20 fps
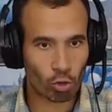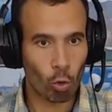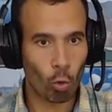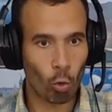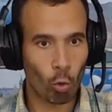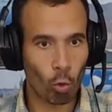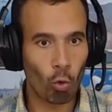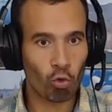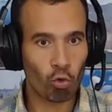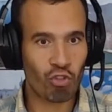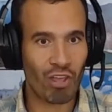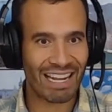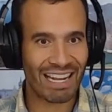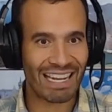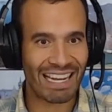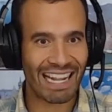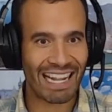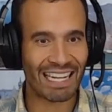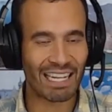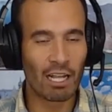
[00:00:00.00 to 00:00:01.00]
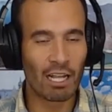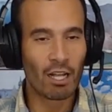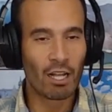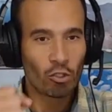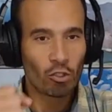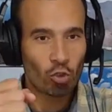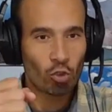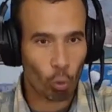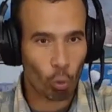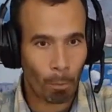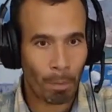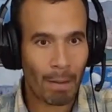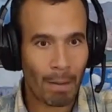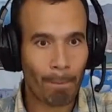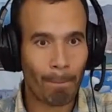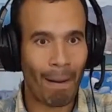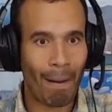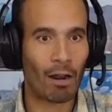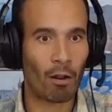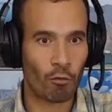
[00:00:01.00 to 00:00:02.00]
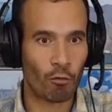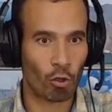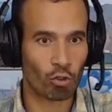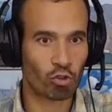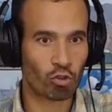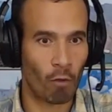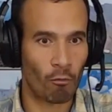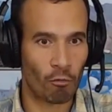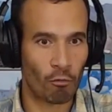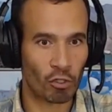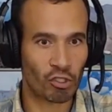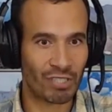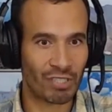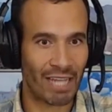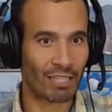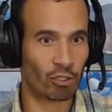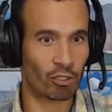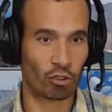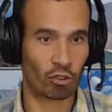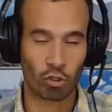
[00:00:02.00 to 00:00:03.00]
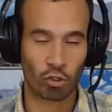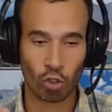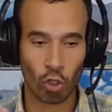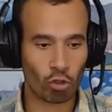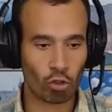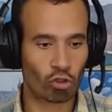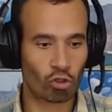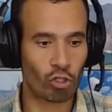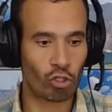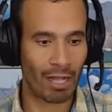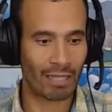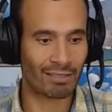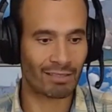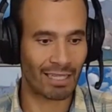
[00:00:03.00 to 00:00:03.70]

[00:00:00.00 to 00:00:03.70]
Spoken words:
they need to be part of those conversations, not just as